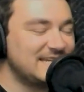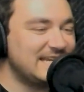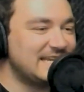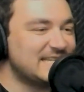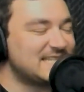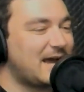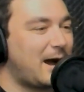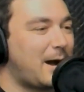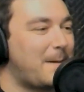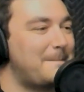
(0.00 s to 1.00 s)
is
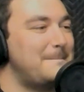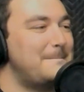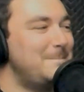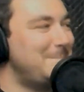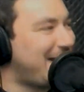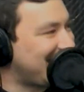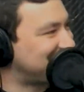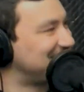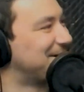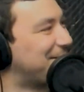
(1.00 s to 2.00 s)
a
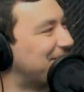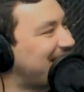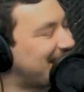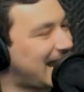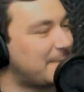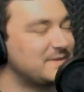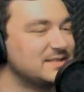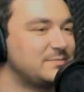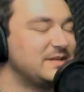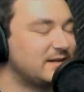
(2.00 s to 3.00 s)
massacre that
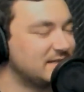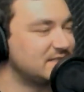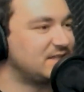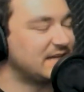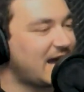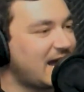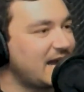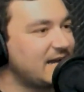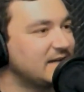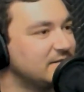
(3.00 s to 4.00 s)
happens because the
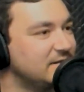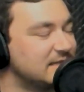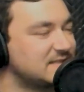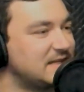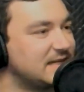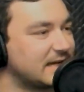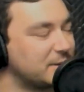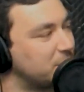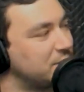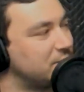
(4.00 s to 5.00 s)
guy is like,
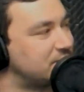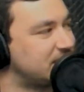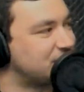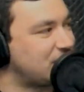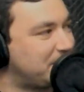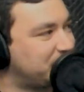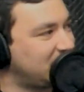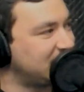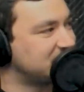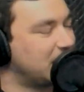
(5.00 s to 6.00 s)
anyone here take shop
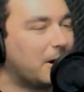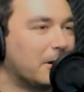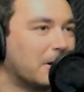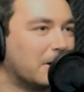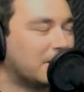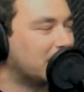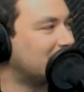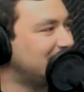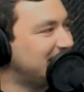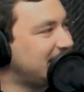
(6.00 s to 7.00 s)
class? Ho, ho, ho,
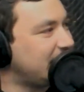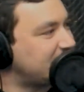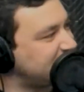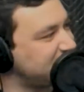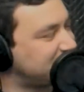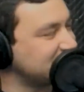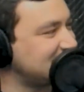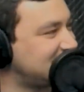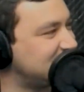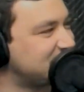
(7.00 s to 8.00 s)
ho. And then he thinks he
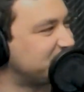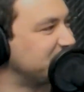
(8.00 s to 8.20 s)
sees something